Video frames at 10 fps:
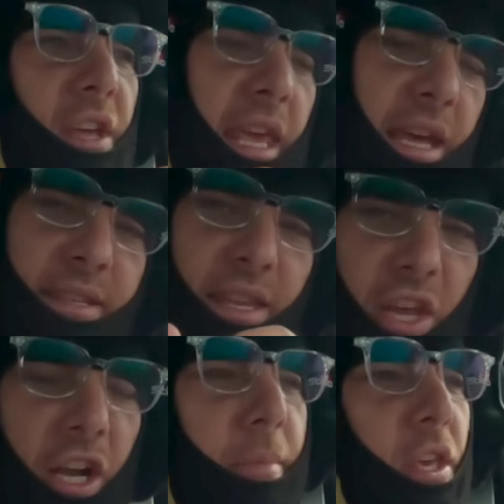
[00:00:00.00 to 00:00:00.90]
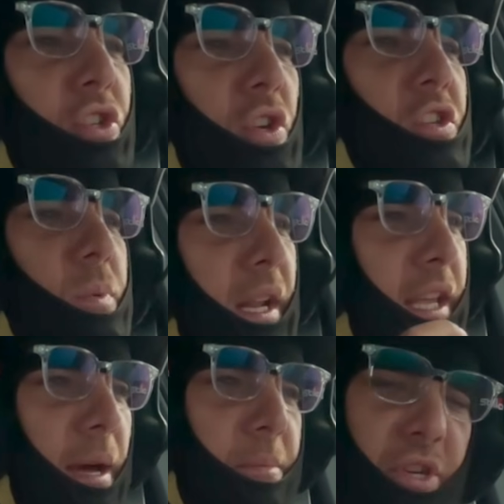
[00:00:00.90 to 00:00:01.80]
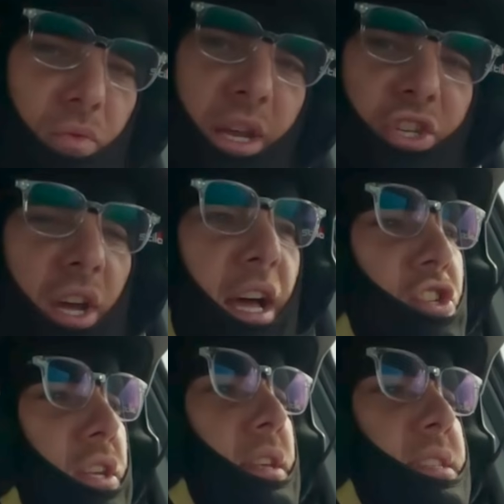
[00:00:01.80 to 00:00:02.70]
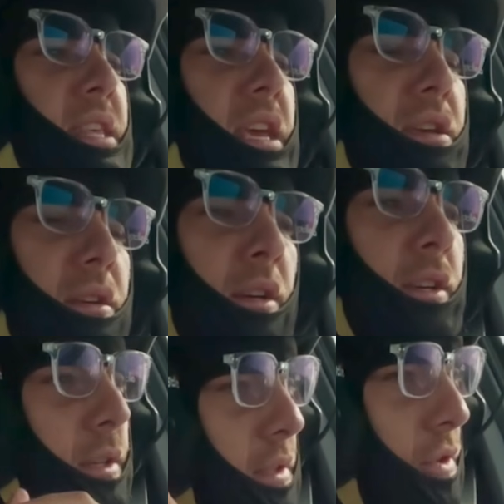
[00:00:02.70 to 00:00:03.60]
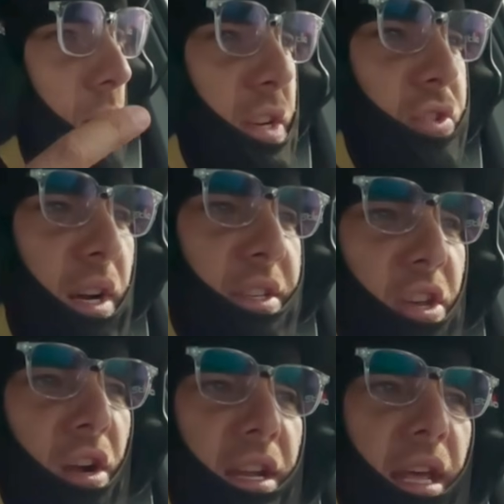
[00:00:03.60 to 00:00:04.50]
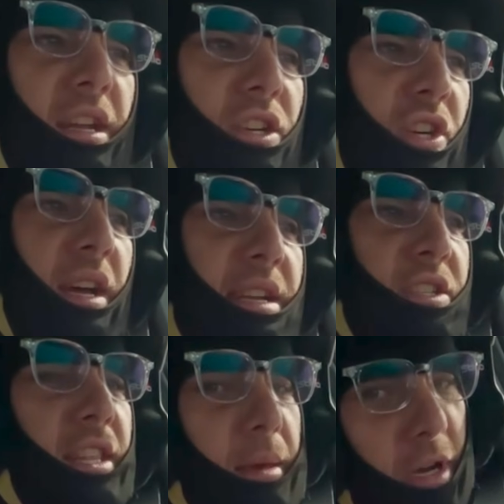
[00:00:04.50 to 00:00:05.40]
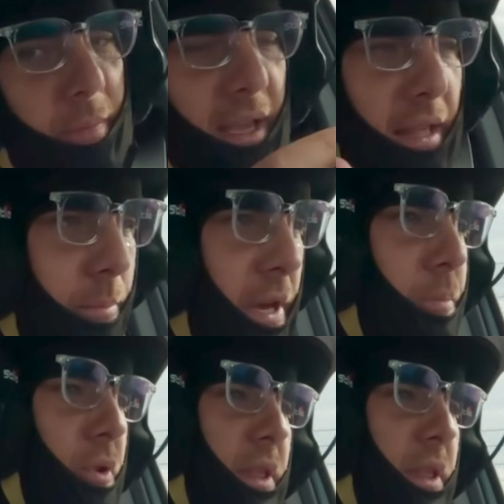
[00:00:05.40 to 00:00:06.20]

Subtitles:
yes, there's going to be issues when it comes to recharging this thing. The racetrack's going to need a charger. There might be other people